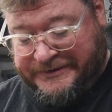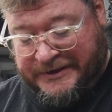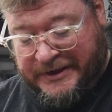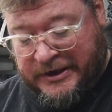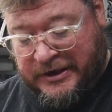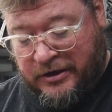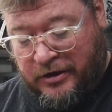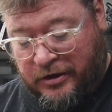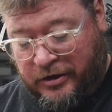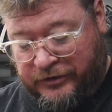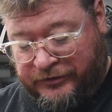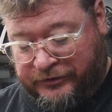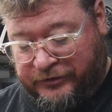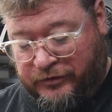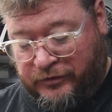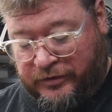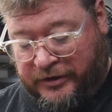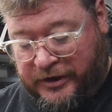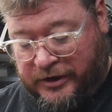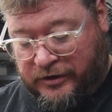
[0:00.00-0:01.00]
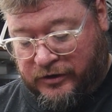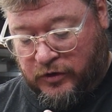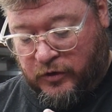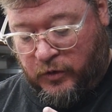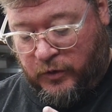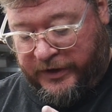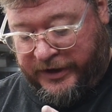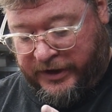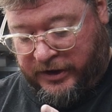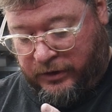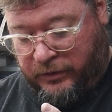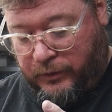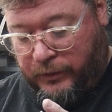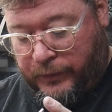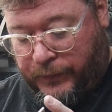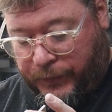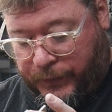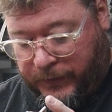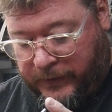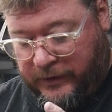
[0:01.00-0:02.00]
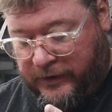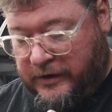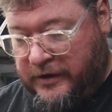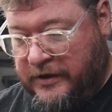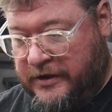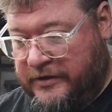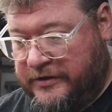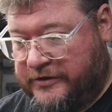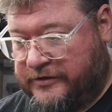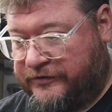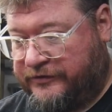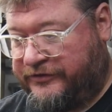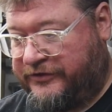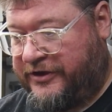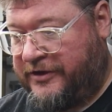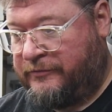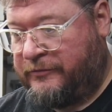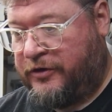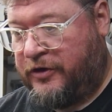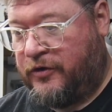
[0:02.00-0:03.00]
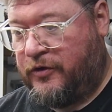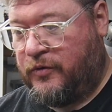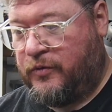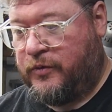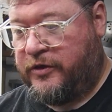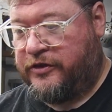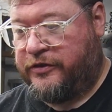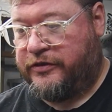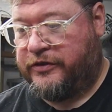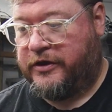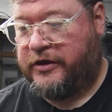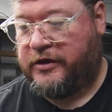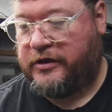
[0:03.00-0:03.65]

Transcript: like I'll do like a quick little skim coat with